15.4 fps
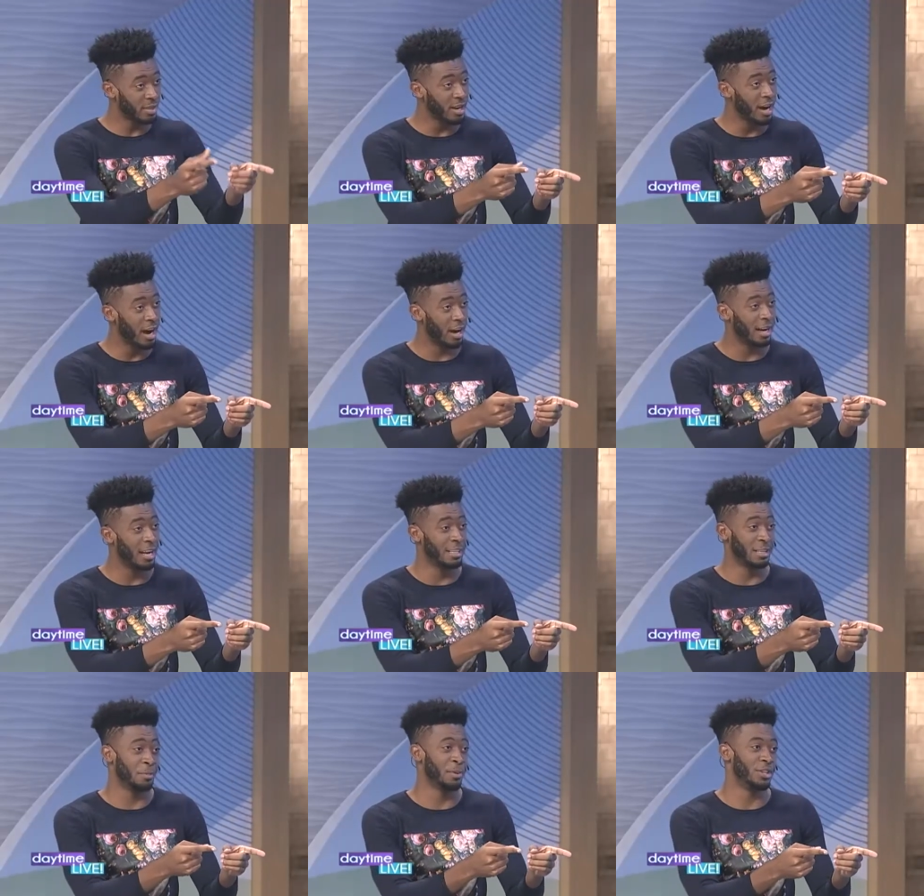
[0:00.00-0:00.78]

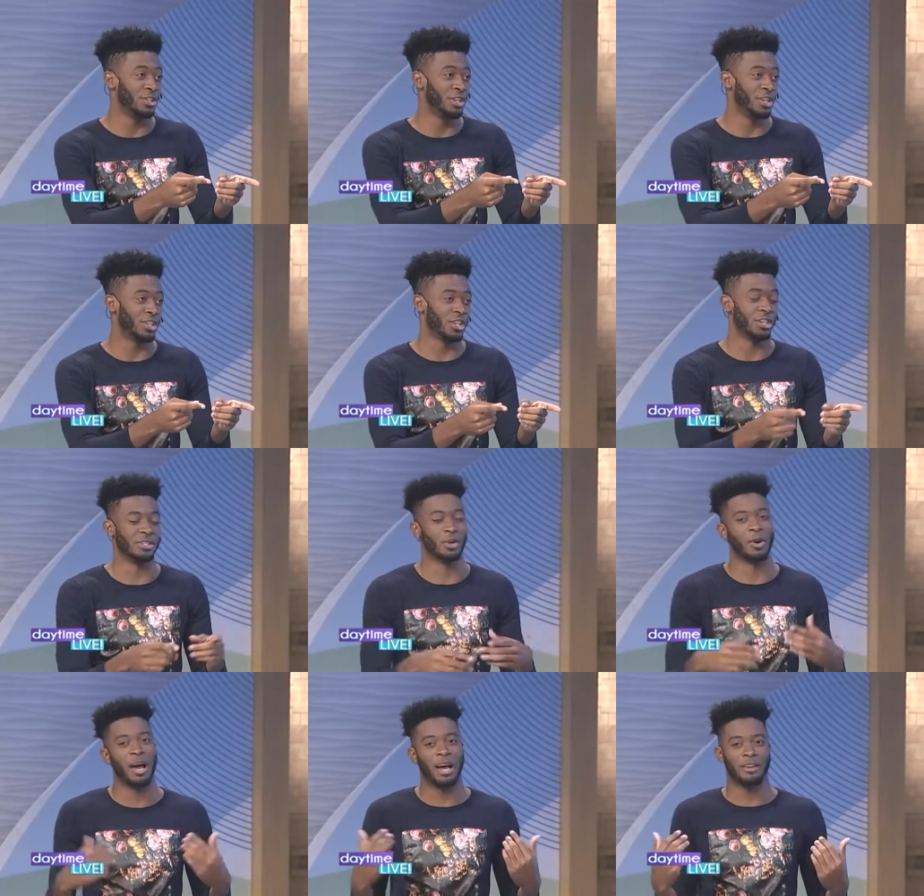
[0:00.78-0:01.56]
Client Appreciation, Appreciation
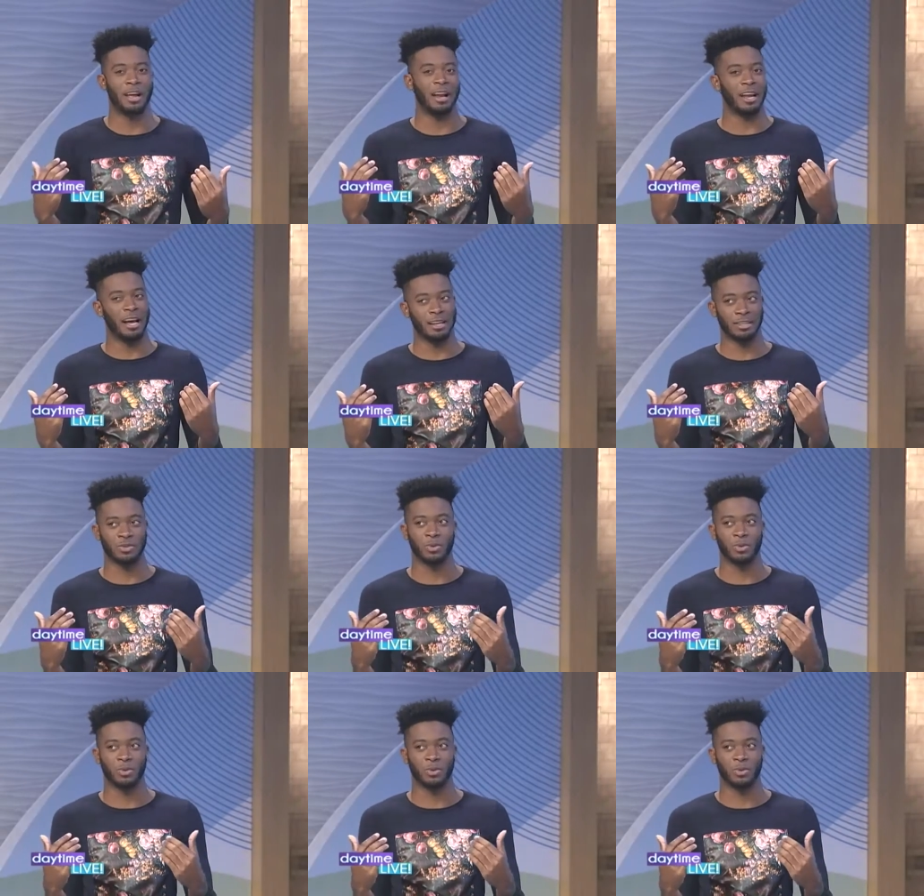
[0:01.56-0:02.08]
So we had that last